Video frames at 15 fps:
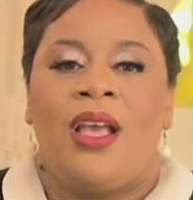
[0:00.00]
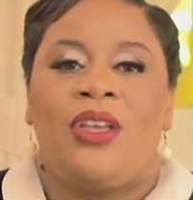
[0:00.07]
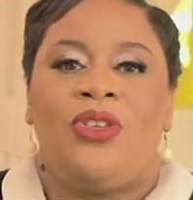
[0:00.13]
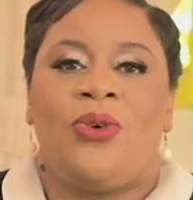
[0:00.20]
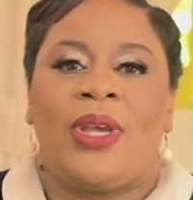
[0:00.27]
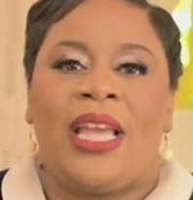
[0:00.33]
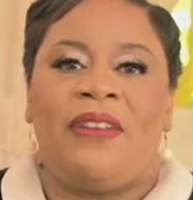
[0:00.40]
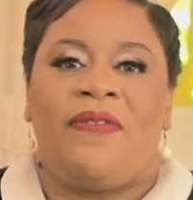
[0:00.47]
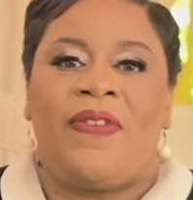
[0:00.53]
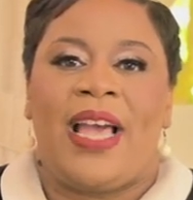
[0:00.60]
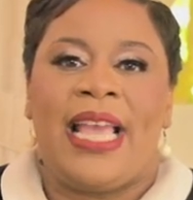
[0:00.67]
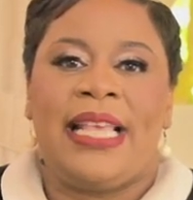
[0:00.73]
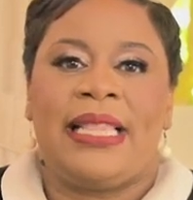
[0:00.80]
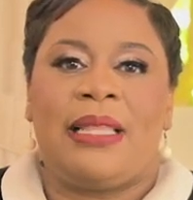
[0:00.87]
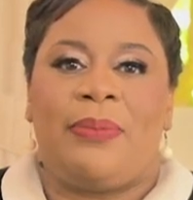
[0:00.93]
You can
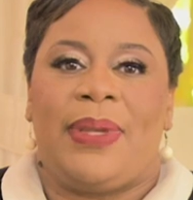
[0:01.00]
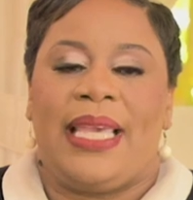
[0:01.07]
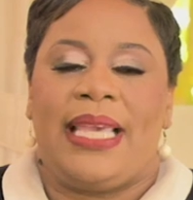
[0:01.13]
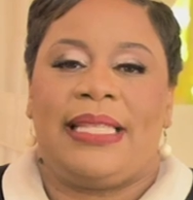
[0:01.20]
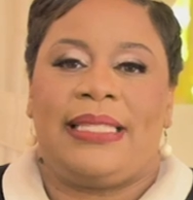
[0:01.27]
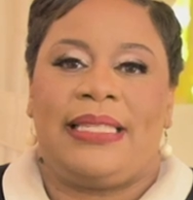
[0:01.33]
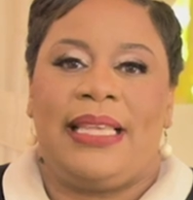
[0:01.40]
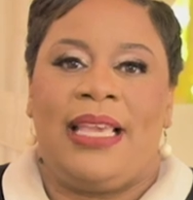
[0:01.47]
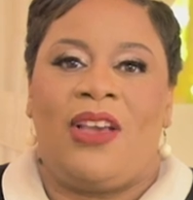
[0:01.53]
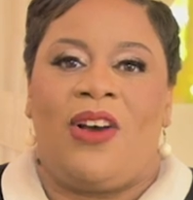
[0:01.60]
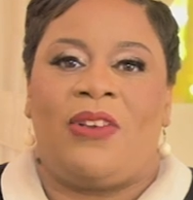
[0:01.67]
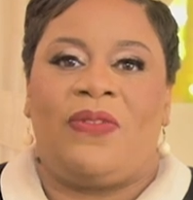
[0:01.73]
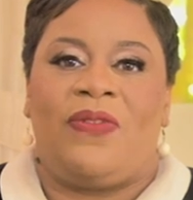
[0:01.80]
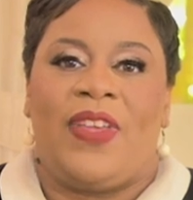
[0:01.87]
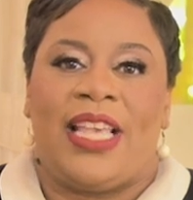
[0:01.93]
find the BEC
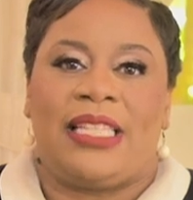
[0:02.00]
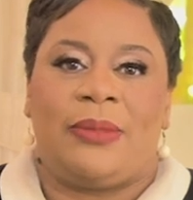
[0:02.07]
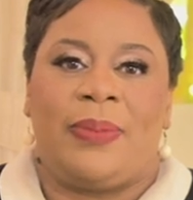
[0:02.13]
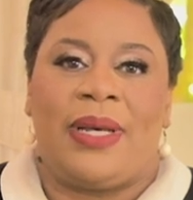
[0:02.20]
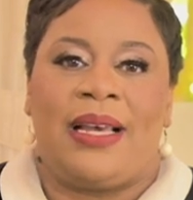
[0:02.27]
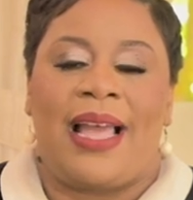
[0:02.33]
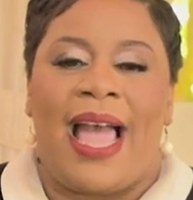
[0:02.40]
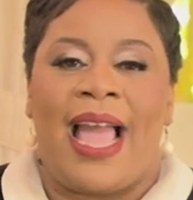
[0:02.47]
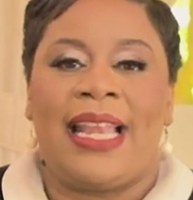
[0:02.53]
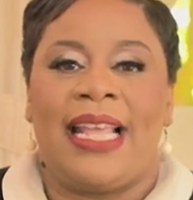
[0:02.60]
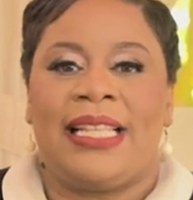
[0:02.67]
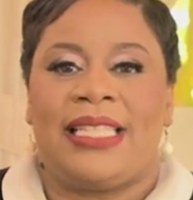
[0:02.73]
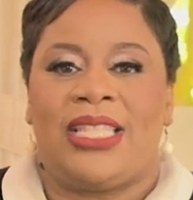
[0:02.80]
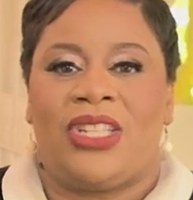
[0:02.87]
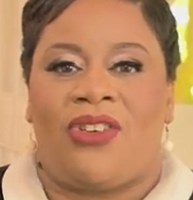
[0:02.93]
on Facebook and
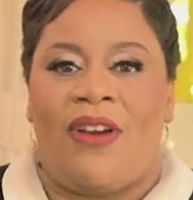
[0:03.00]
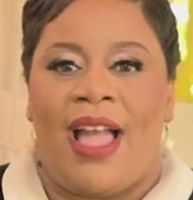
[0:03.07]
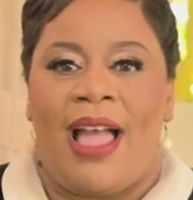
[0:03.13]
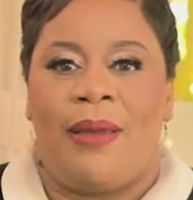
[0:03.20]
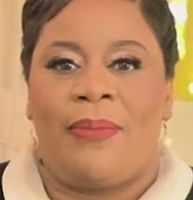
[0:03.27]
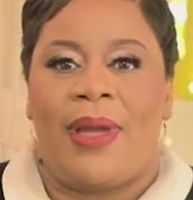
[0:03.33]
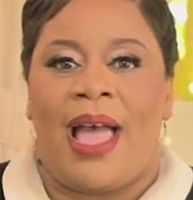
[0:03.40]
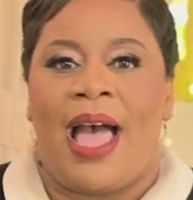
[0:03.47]
Instagram